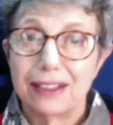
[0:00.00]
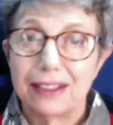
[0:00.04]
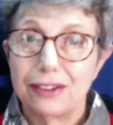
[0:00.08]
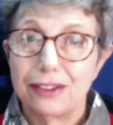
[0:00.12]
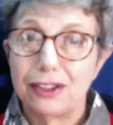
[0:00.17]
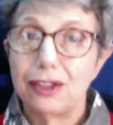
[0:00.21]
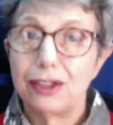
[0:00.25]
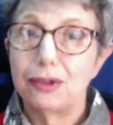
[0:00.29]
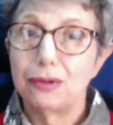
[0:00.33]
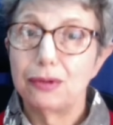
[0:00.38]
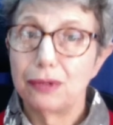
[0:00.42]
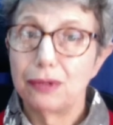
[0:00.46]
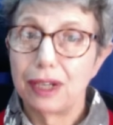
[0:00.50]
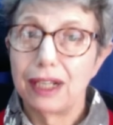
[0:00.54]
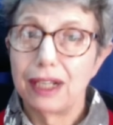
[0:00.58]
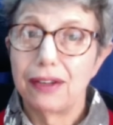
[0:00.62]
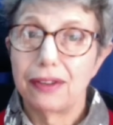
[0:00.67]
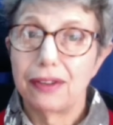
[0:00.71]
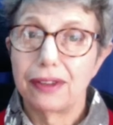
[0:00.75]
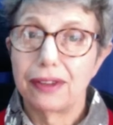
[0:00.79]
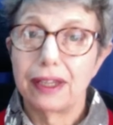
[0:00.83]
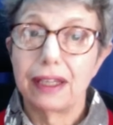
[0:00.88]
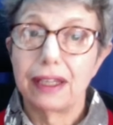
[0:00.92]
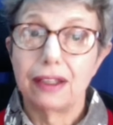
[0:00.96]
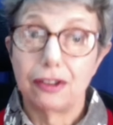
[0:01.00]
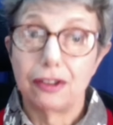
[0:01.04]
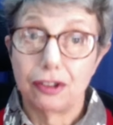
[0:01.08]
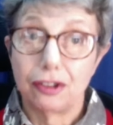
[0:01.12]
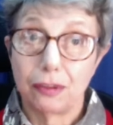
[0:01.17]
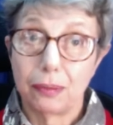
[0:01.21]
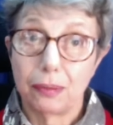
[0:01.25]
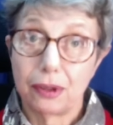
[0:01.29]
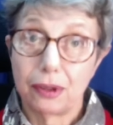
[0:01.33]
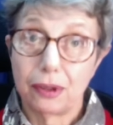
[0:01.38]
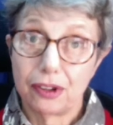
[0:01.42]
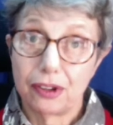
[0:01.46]
"Do you really think you
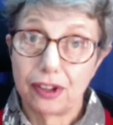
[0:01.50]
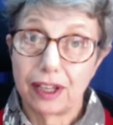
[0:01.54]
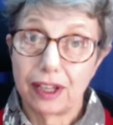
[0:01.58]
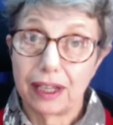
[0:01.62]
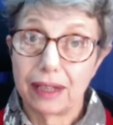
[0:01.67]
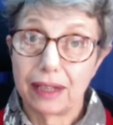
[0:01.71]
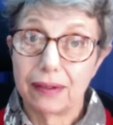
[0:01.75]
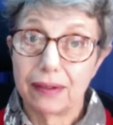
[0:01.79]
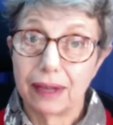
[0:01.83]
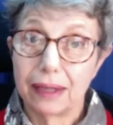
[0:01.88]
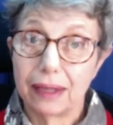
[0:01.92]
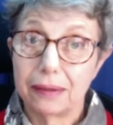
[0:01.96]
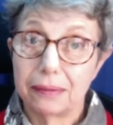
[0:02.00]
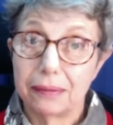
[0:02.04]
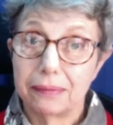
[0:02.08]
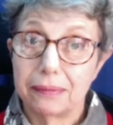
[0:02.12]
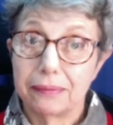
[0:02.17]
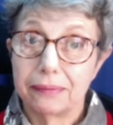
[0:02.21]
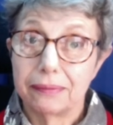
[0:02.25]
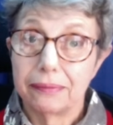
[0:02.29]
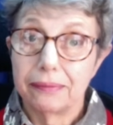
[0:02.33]
should be saying that?"